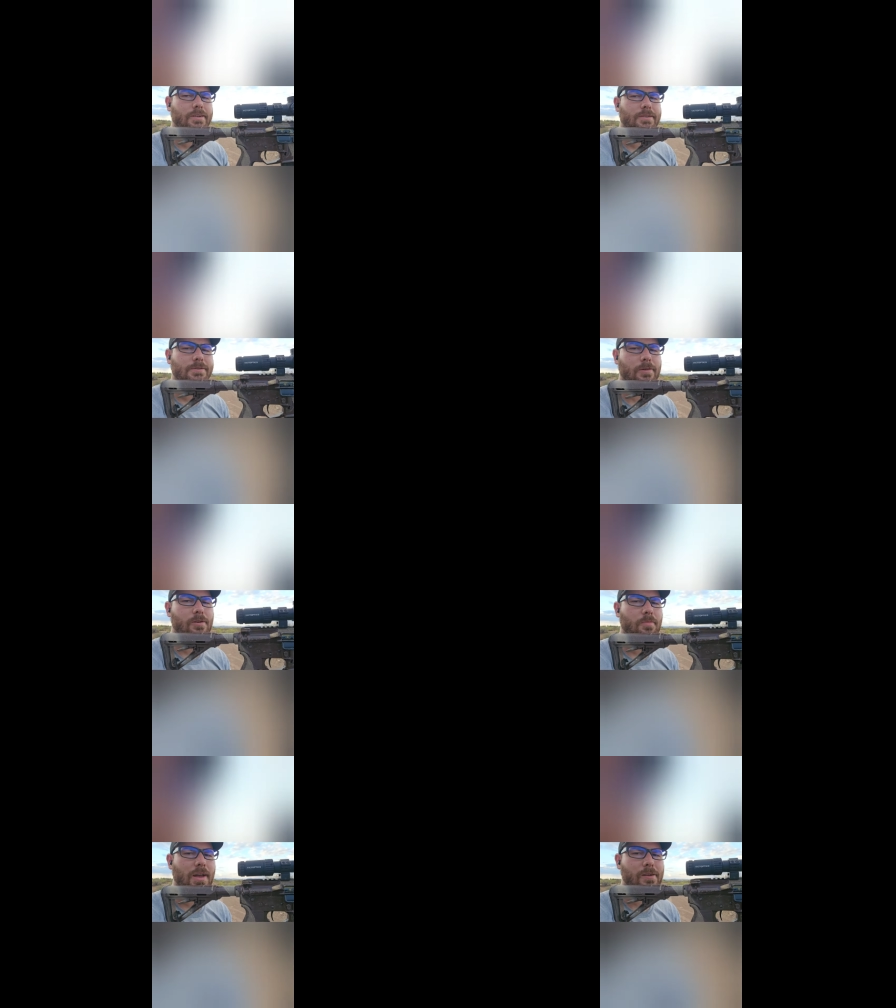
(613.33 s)
So I
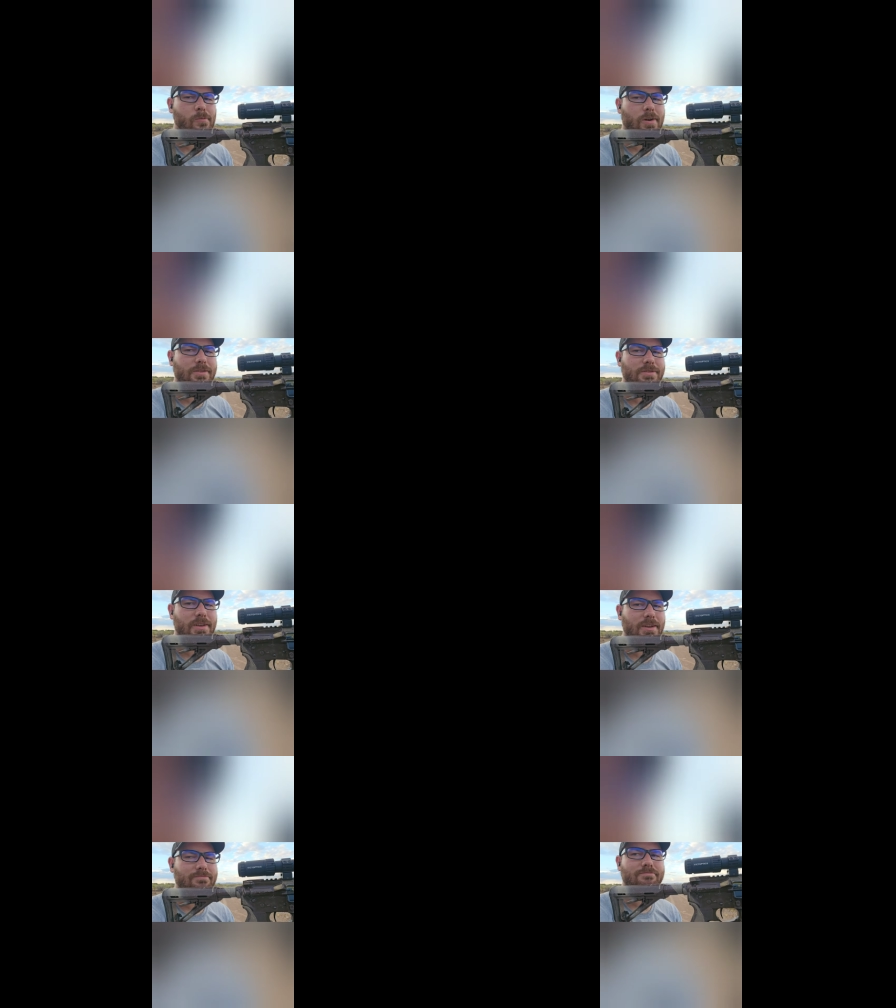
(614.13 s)
went back and watched
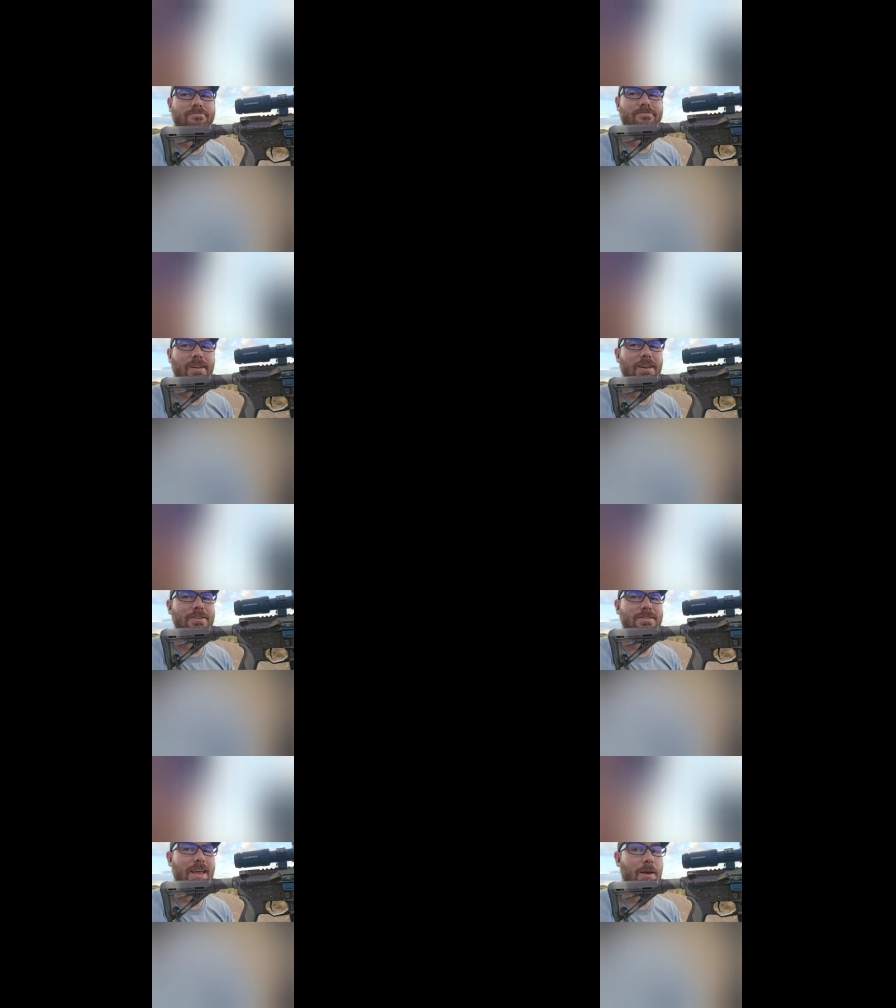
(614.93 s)
that, and it
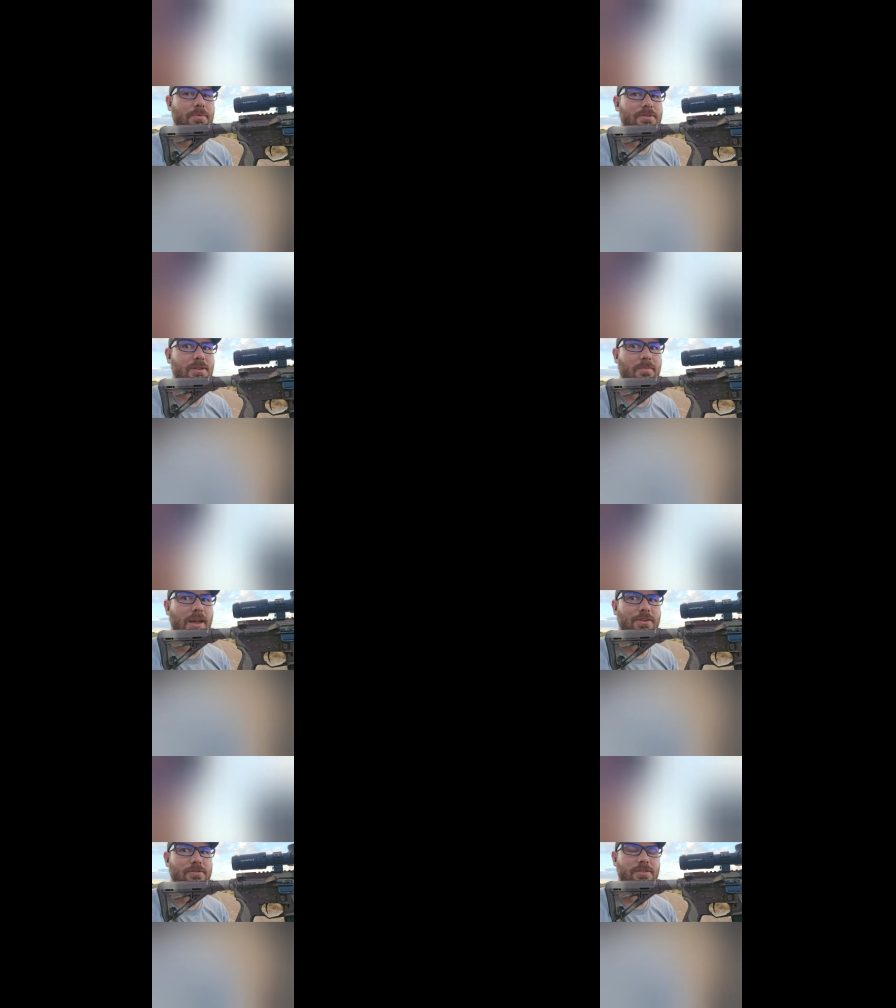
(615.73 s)
just happens to
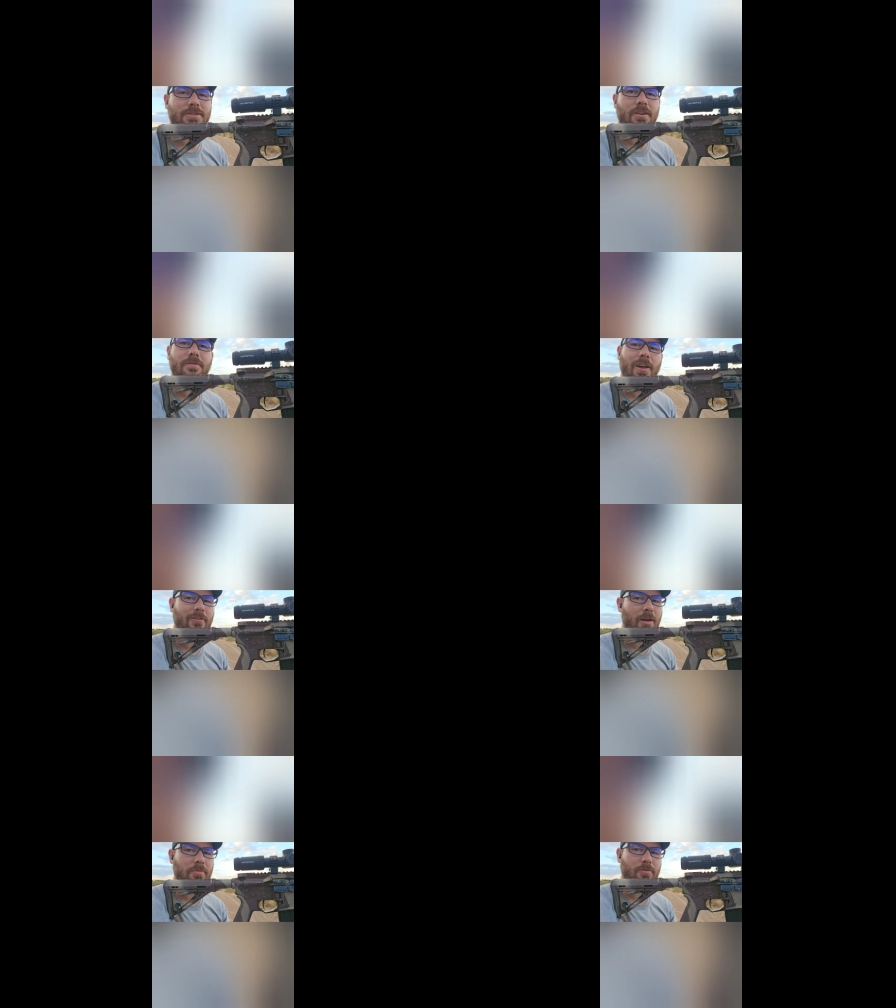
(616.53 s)
magically start falling
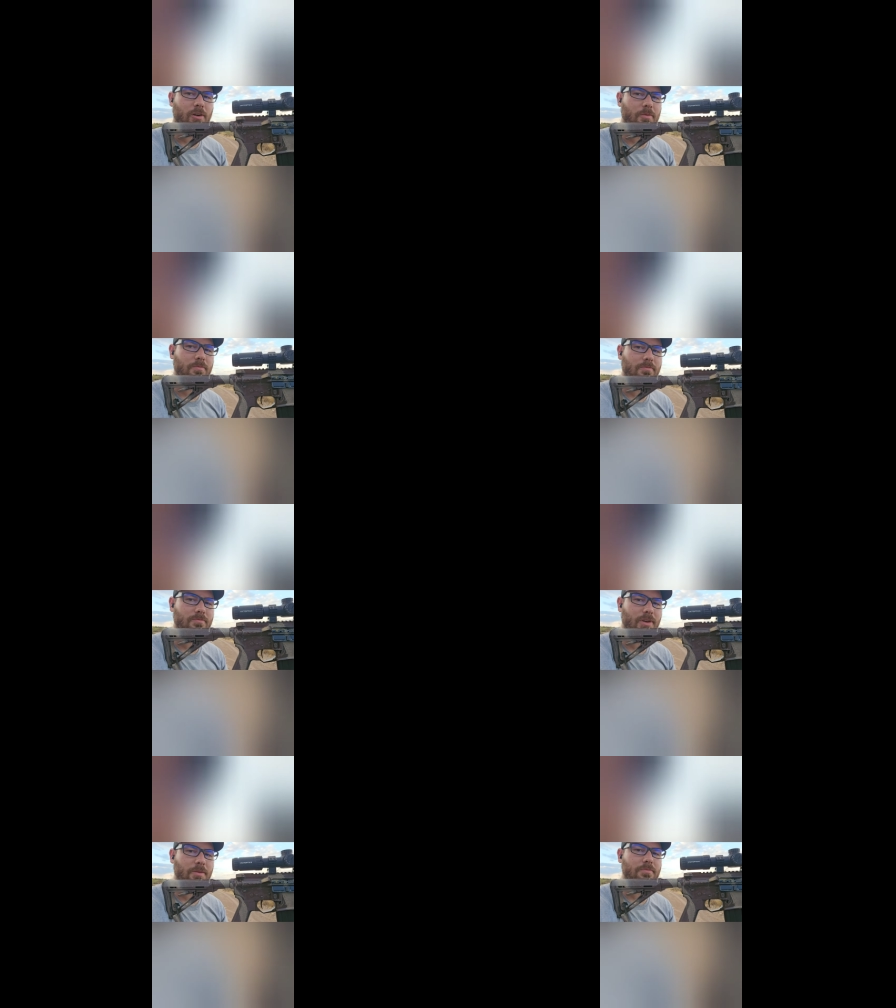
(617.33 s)
right before
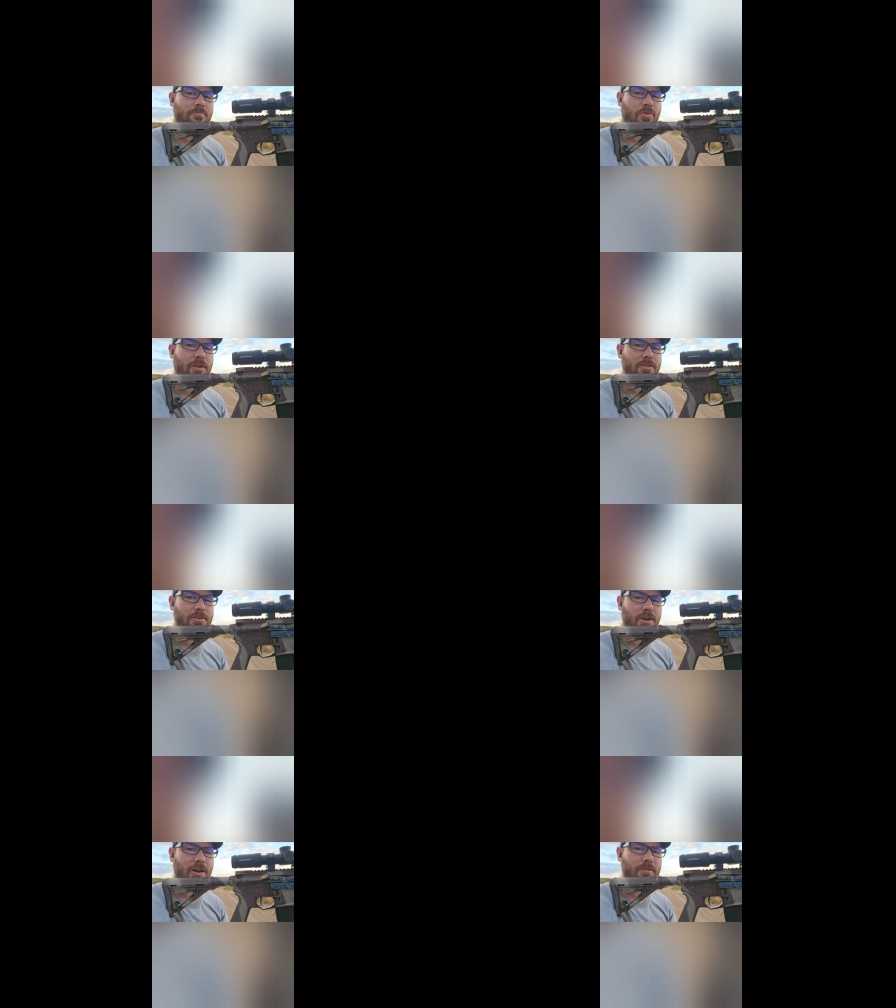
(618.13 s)
I, I break the
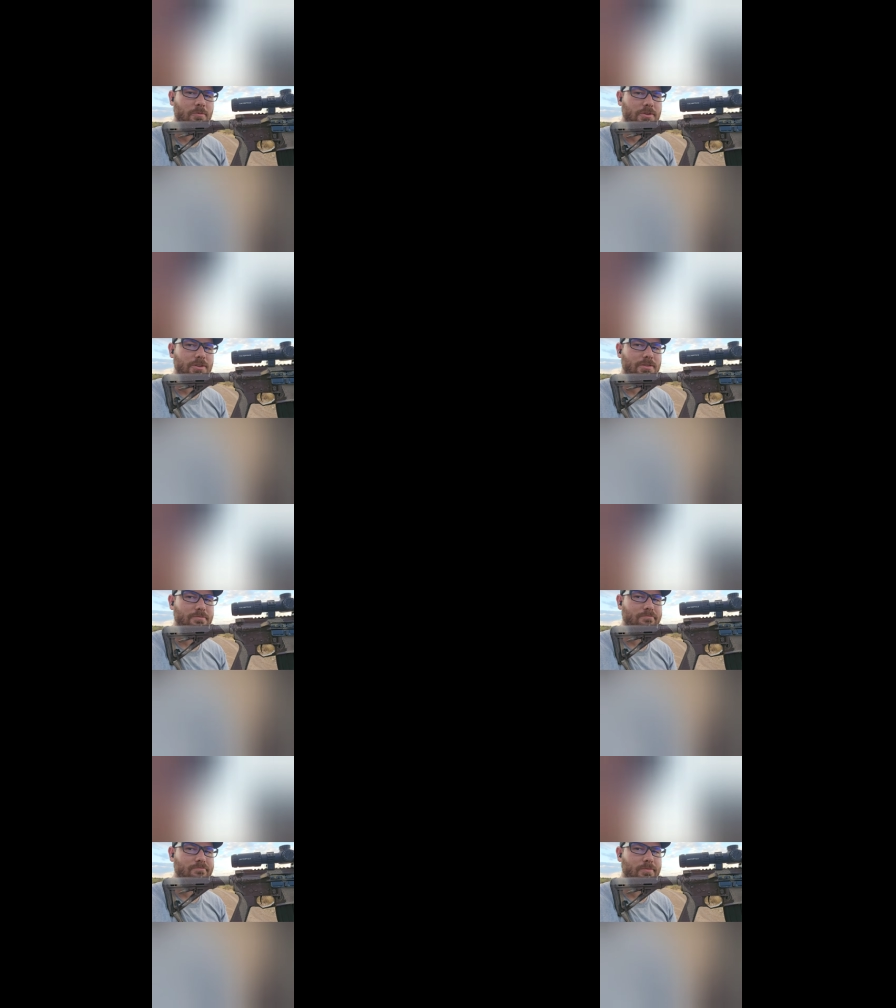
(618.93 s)
shot, which is
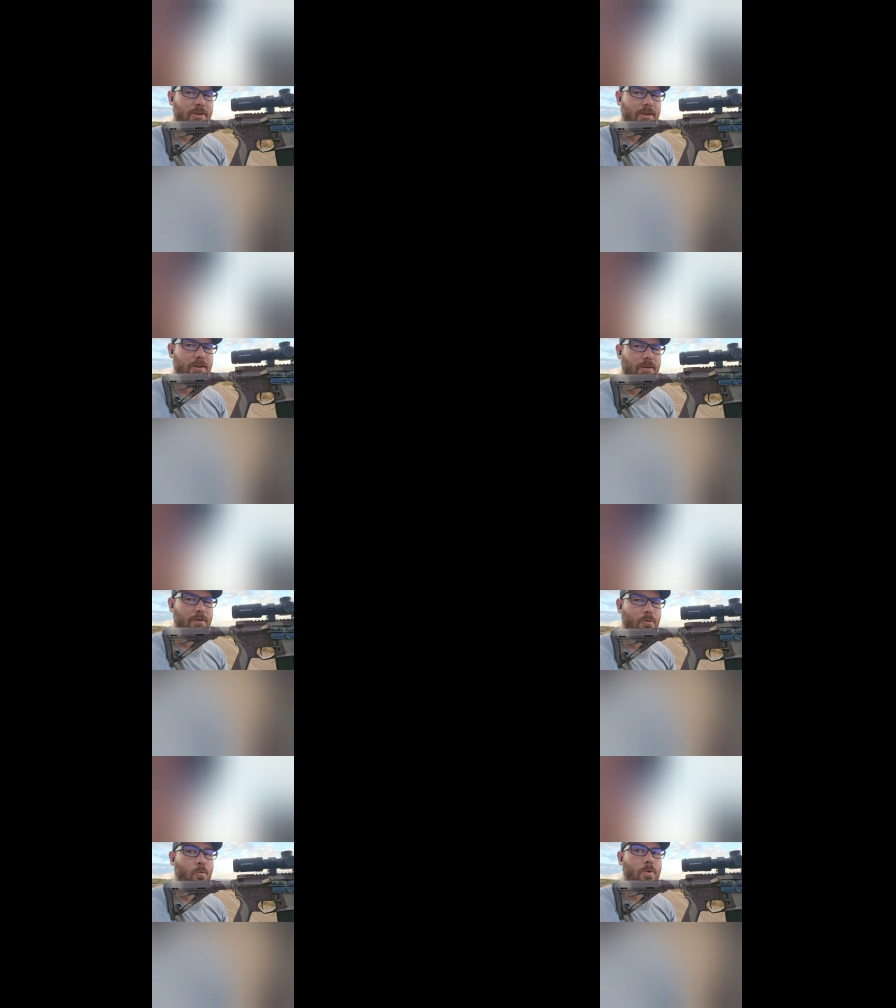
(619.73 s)

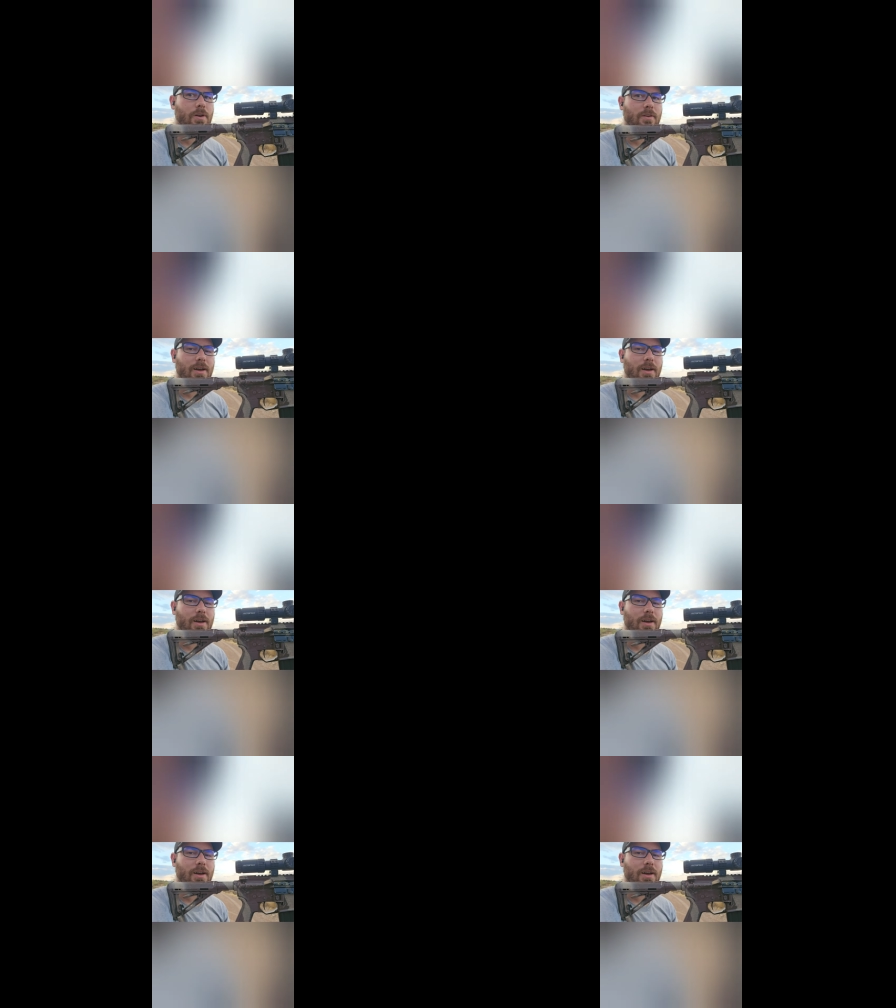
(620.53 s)
weird.